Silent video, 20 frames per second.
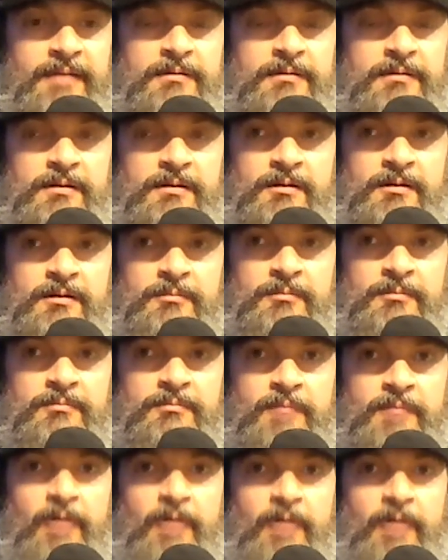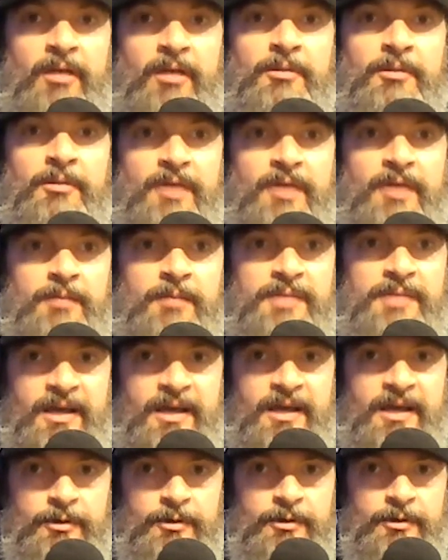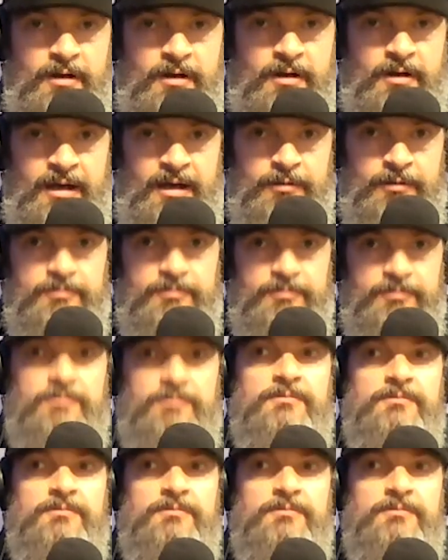Um, my grandmother had a piano in her house,